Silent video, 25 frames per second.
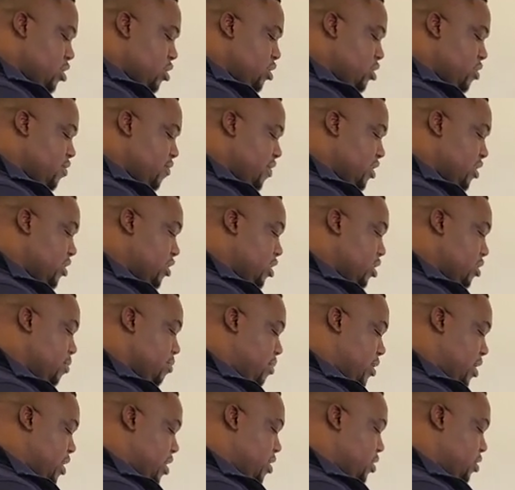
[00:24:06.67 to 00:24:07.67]
divided
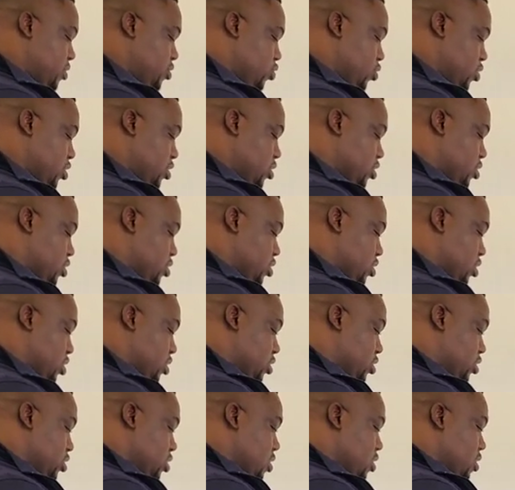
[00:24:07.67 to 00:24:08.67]
by
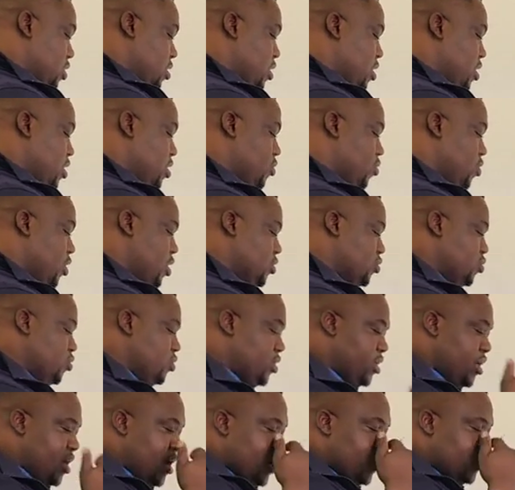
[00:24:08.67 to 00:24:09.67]
26. And what do
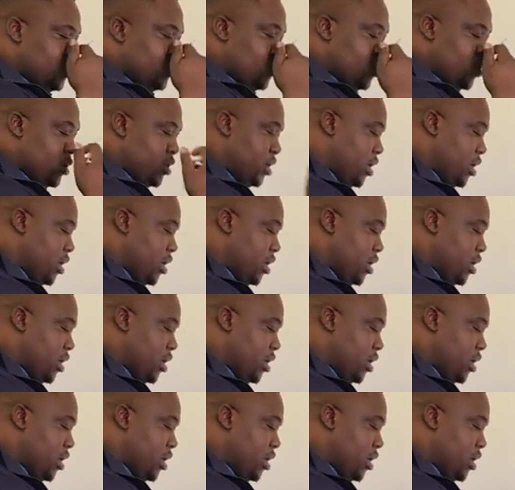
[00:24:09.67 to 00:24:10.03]
we get? We